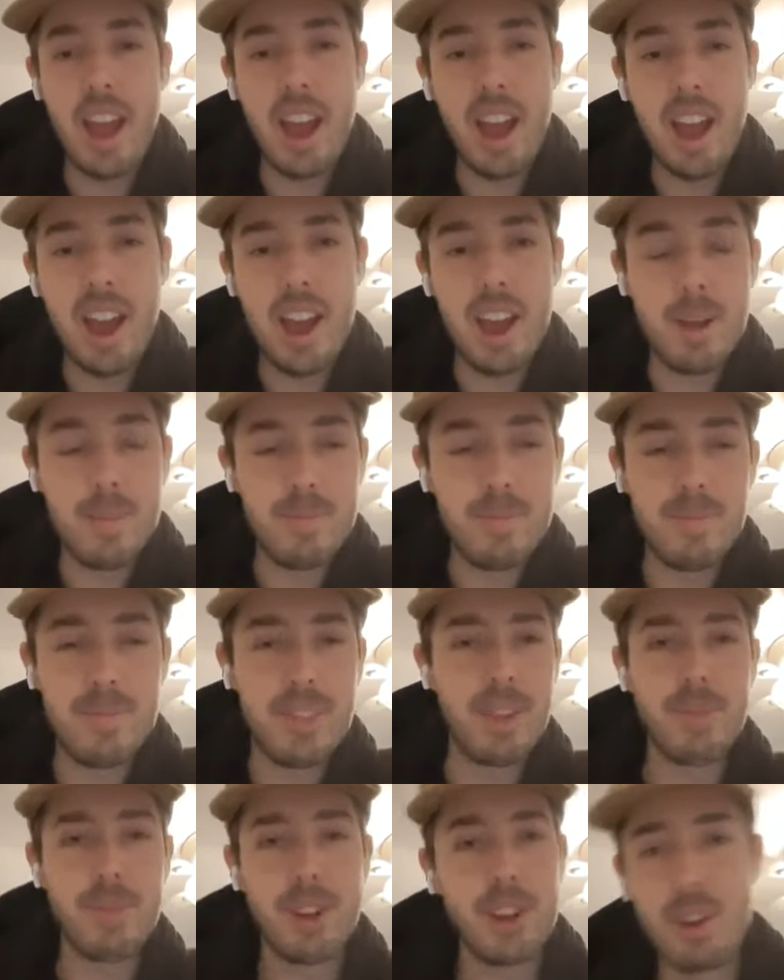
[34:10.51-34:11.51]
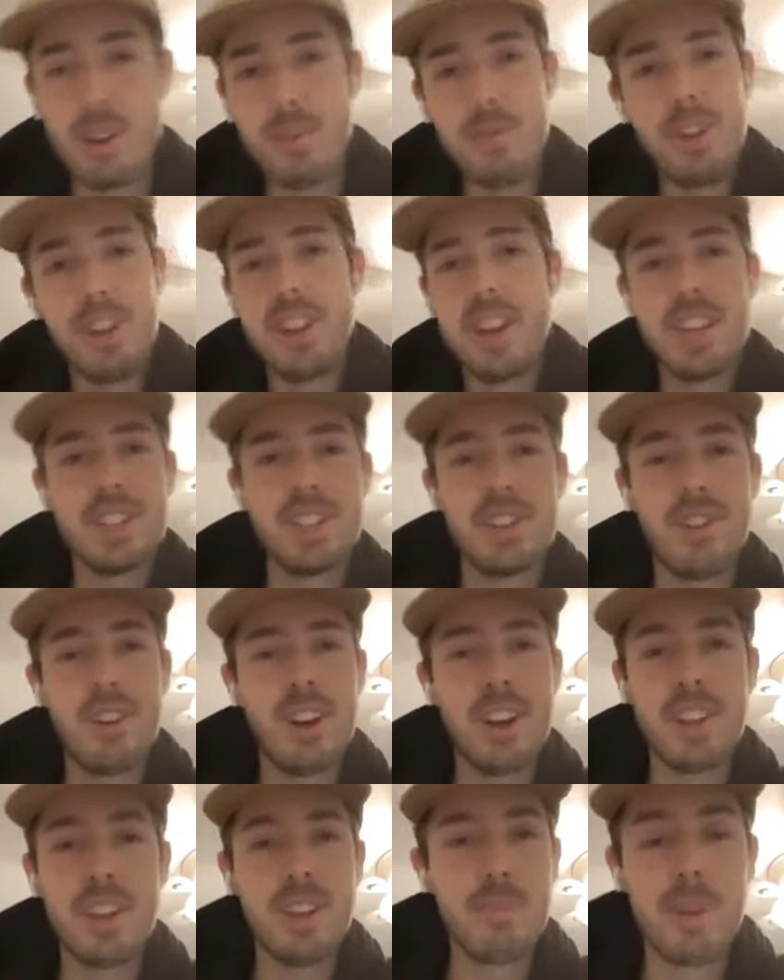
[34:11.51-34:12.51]
Um, I've got no
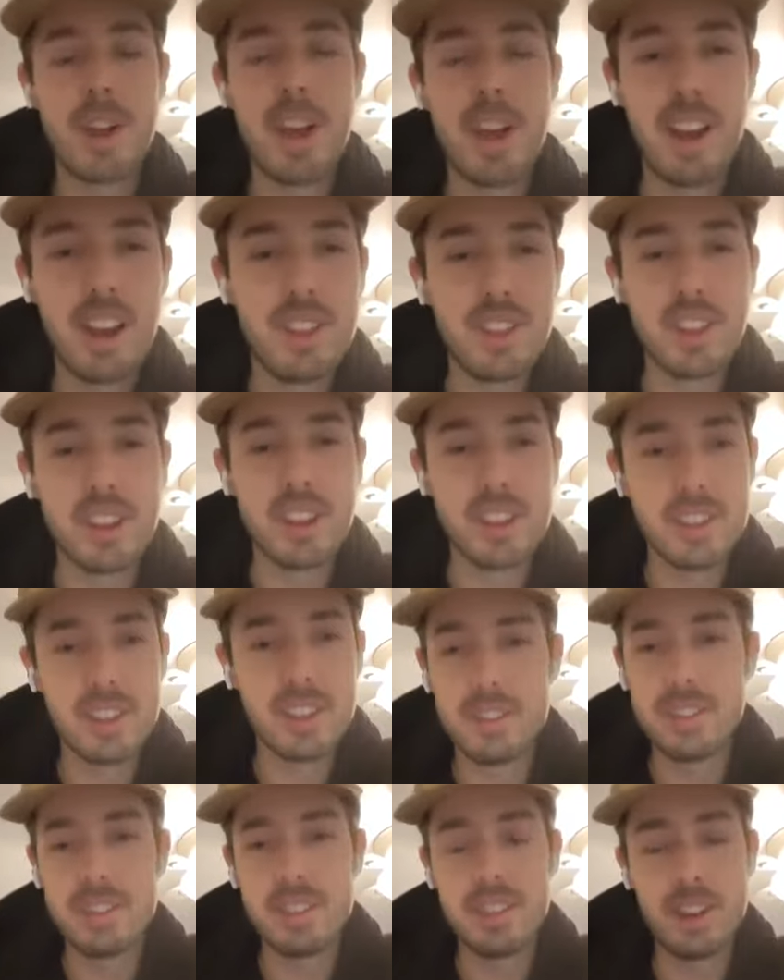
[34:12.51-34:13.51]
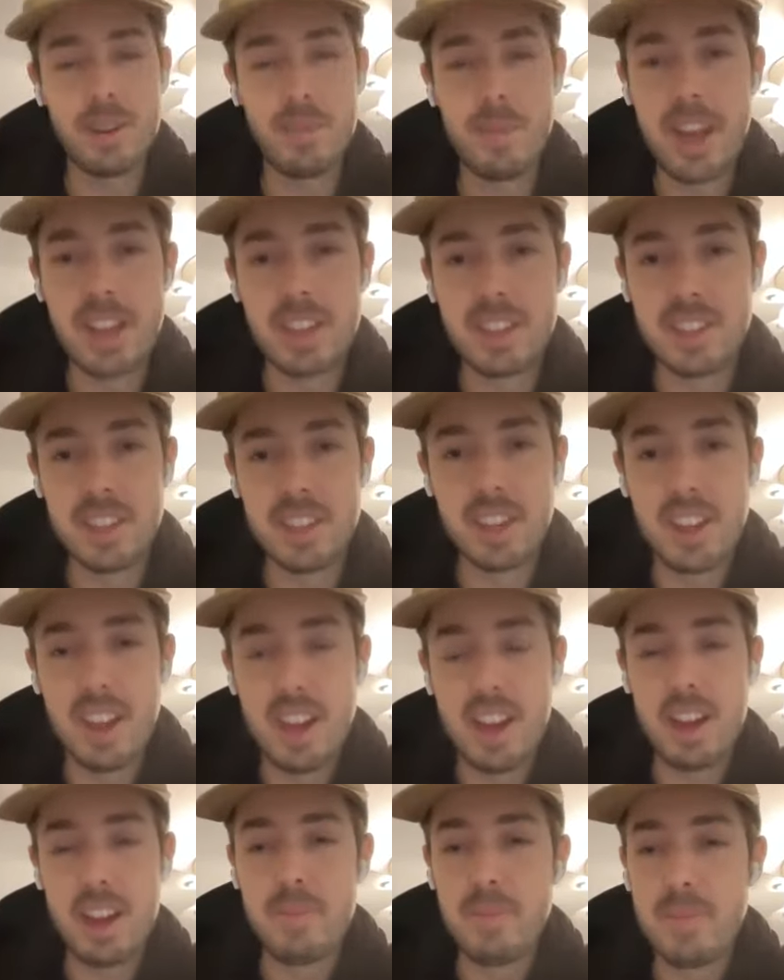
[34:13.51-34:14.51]
affiliation or anything, but I think he's an
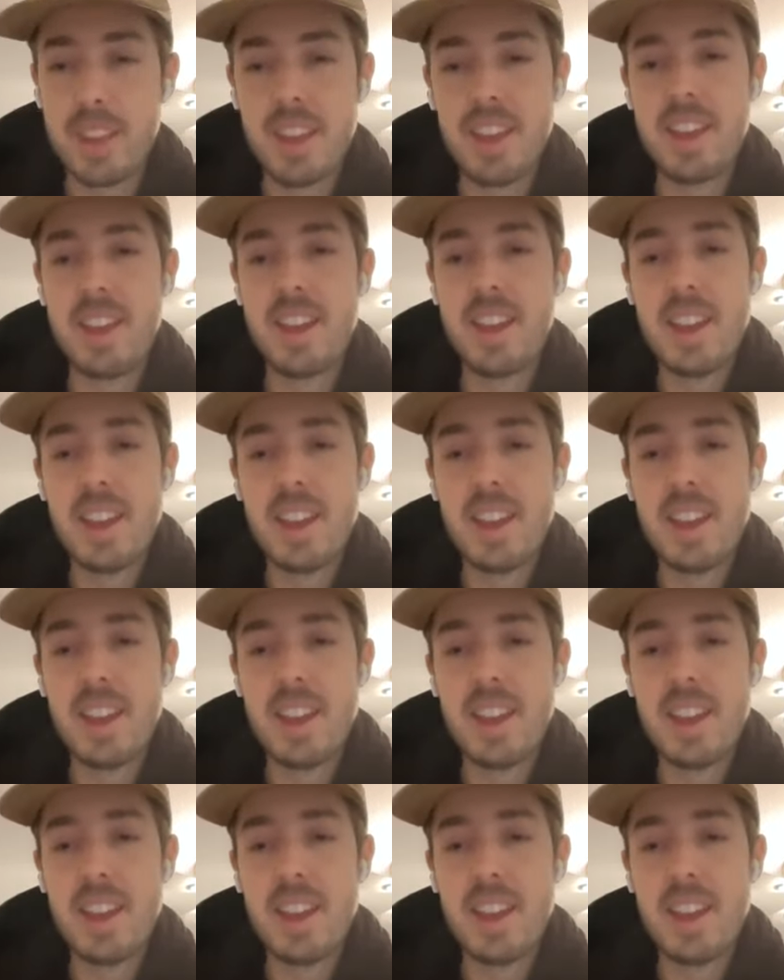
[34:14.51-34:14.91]
amazing uh,